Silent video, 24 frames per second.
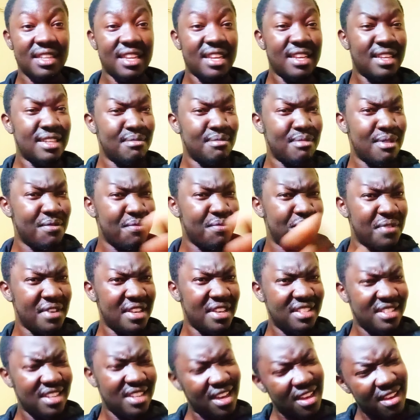
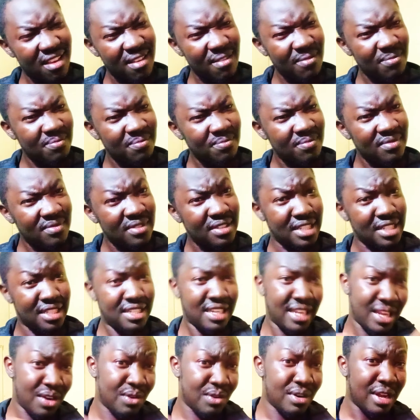nimemficha, sasa
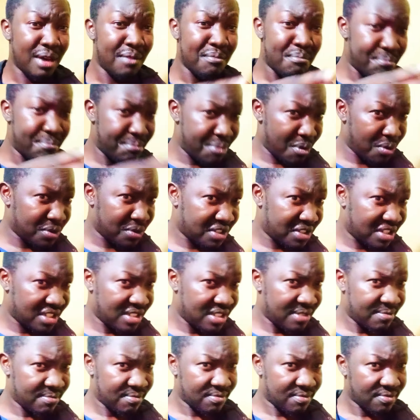leo namposti.
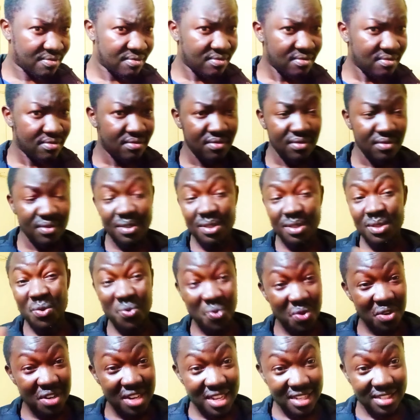
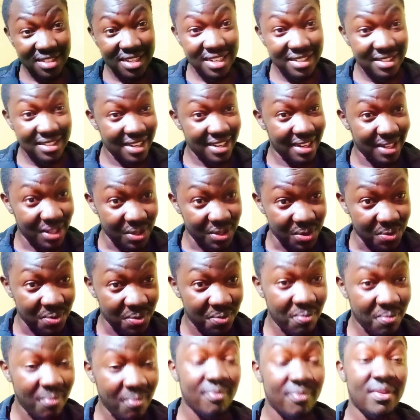What does that tell you?
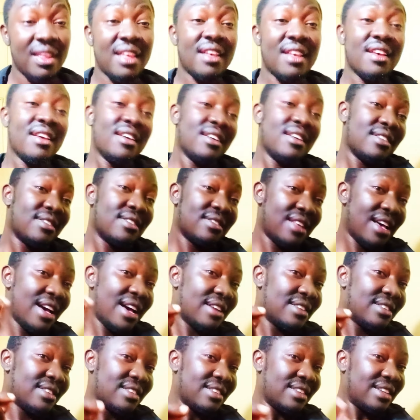
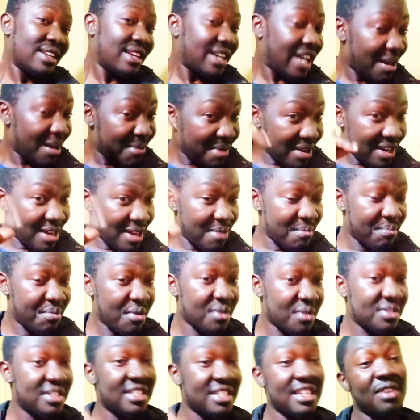That kama
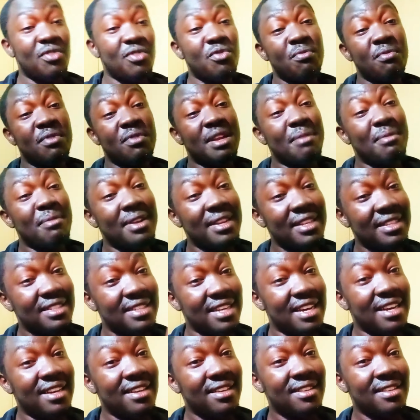namposti na
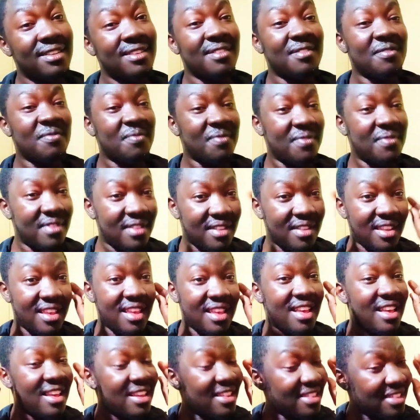kukunamanisha,
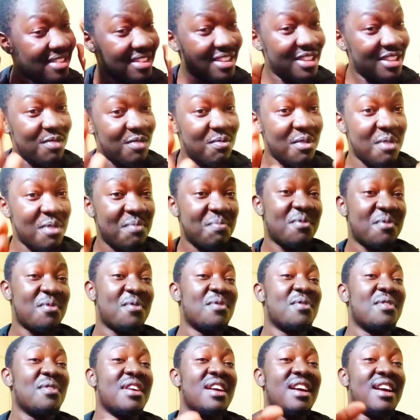these people
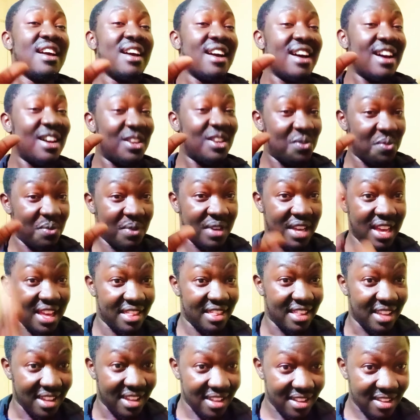are together,